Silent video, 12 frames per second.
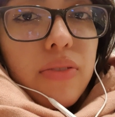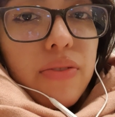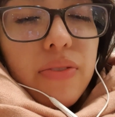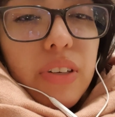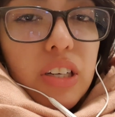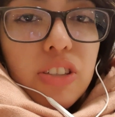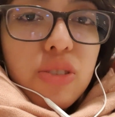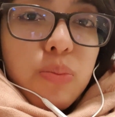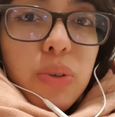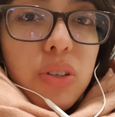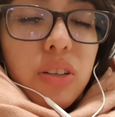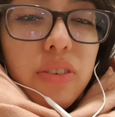finish
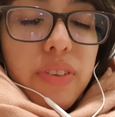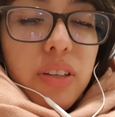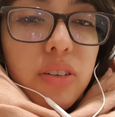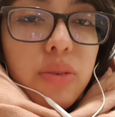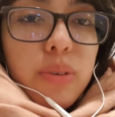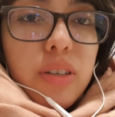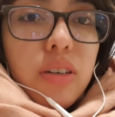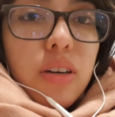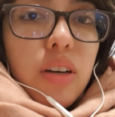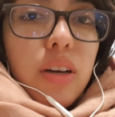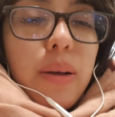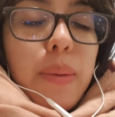point of the Uber.
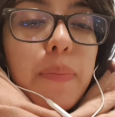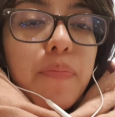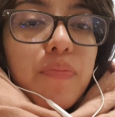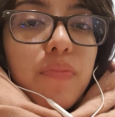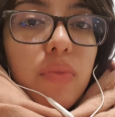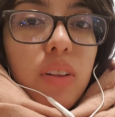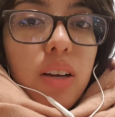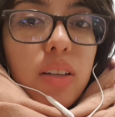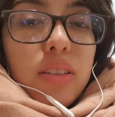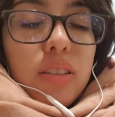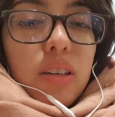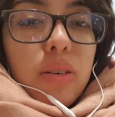
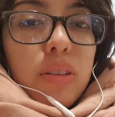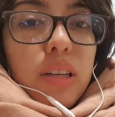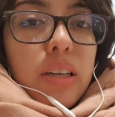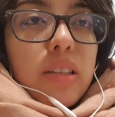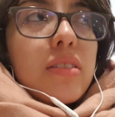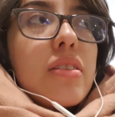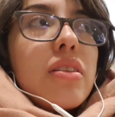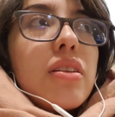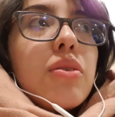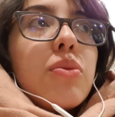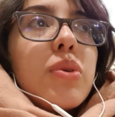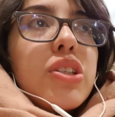So
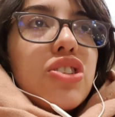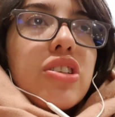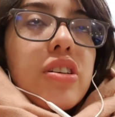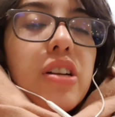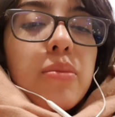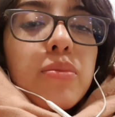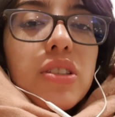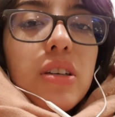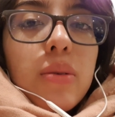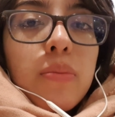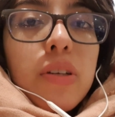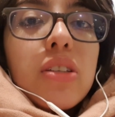we shared them
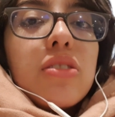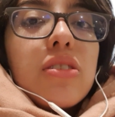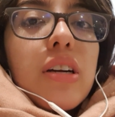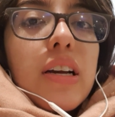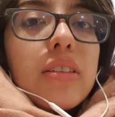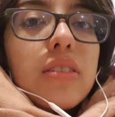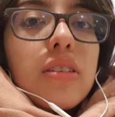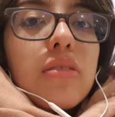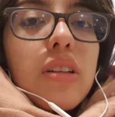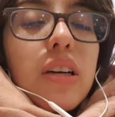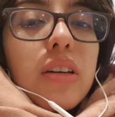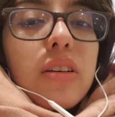some internet so
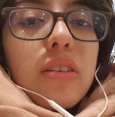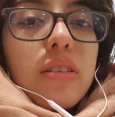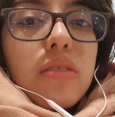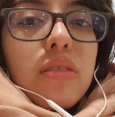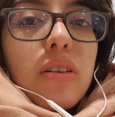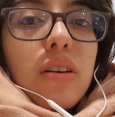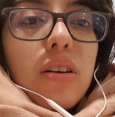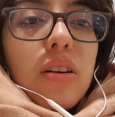they could